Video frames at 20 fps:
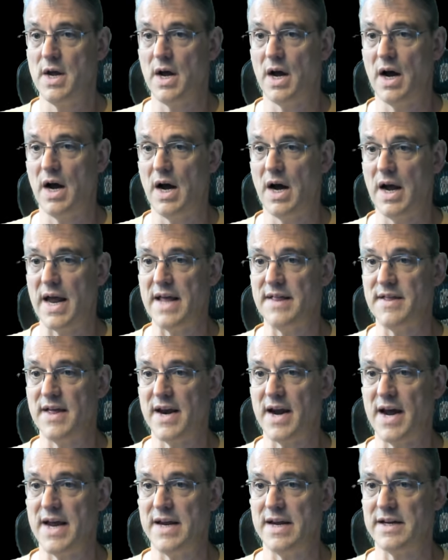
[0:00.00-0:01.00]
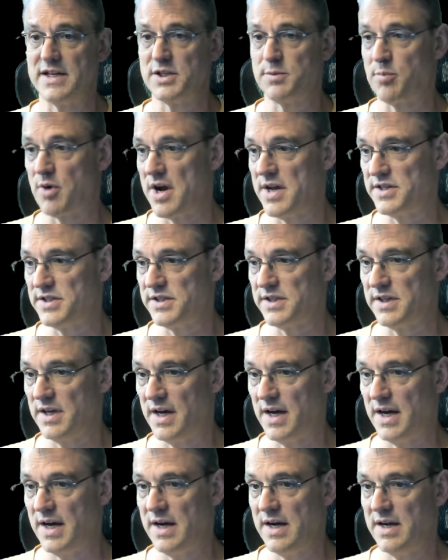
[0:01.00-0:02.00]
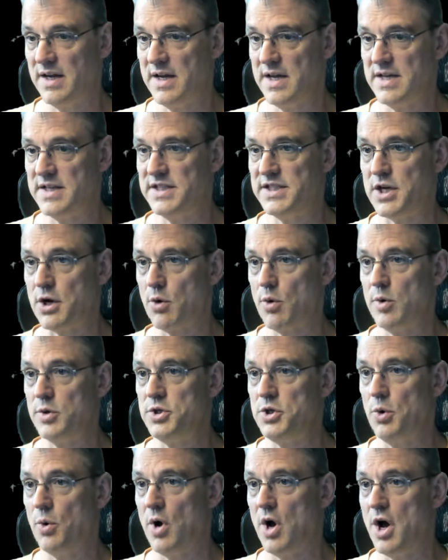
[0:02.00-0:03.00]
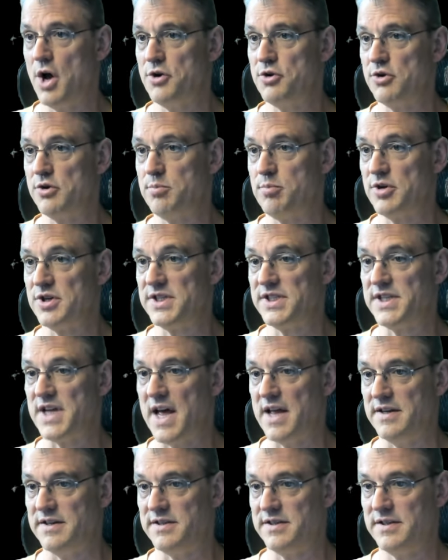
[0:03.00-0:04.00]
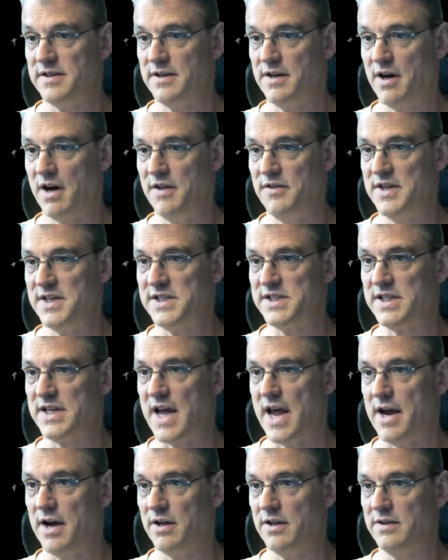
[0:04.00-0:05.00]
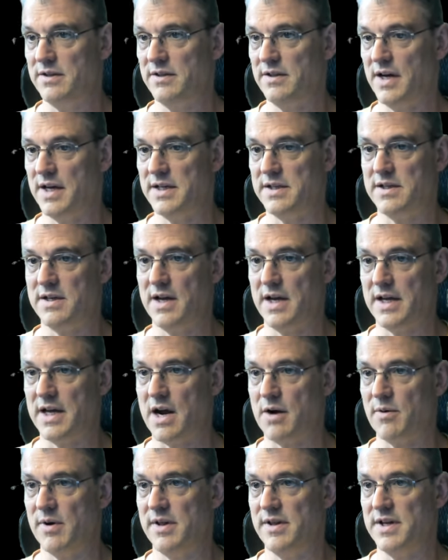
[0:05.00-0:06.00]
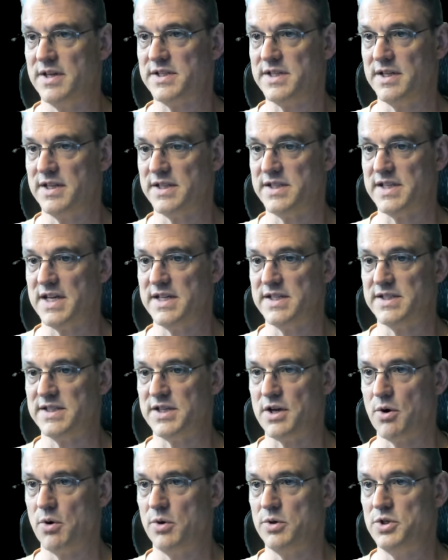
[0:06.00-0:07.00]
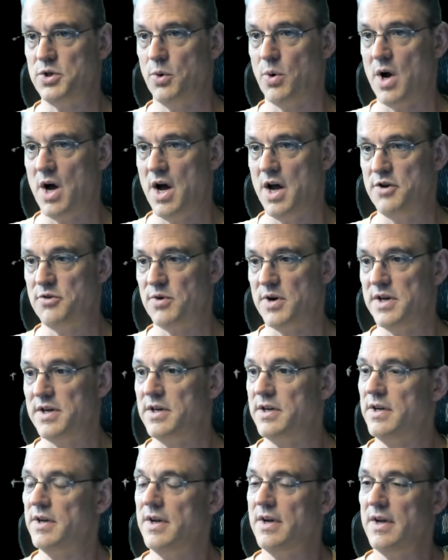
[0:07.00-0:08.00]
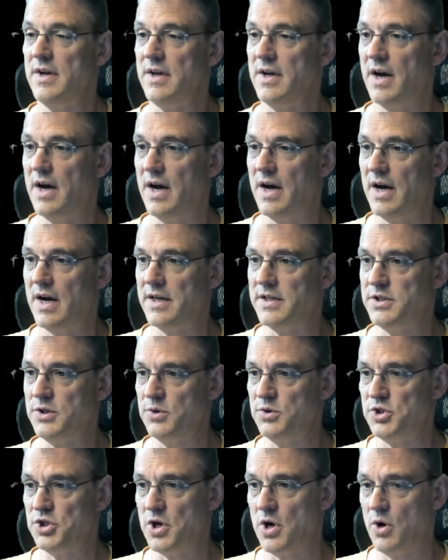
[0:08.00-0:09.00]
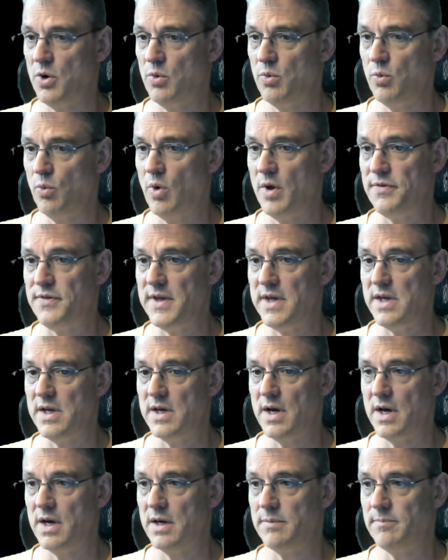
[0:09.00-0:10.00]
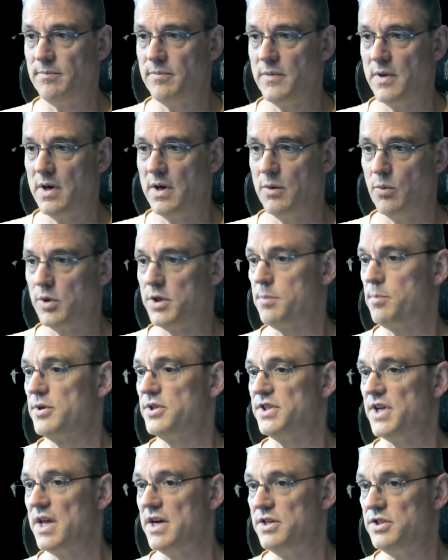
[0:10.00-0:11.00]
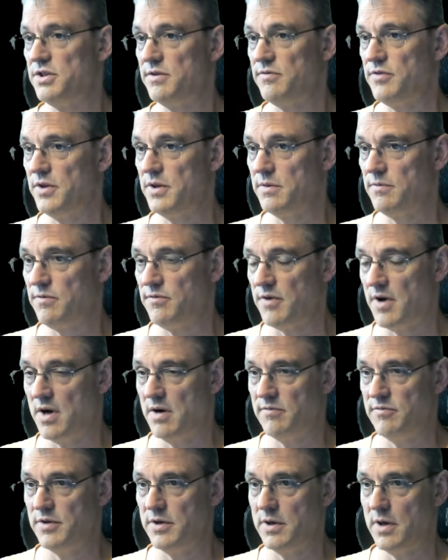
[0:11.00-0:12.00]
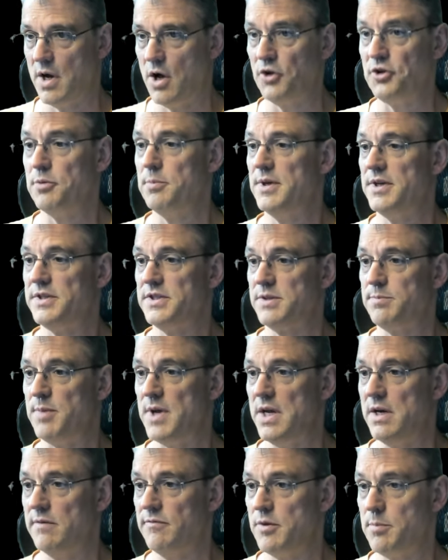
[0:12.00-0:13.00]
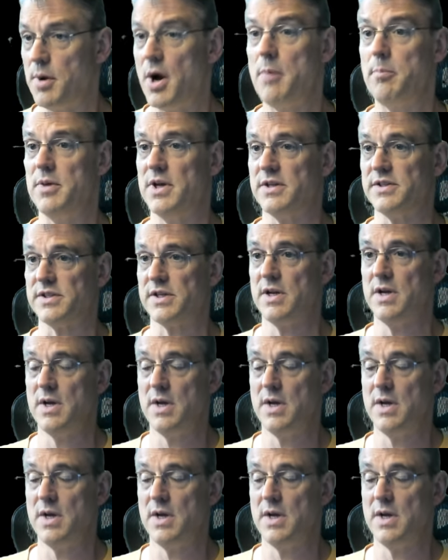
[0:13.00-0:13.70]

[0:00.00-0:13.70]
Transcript: Uh, and then I express uh, zero to 100% on this scale. I, I, got rid of this, and this says zero to 100 uh, to show what the what the percentage of the of the ultimate speed of the pump is.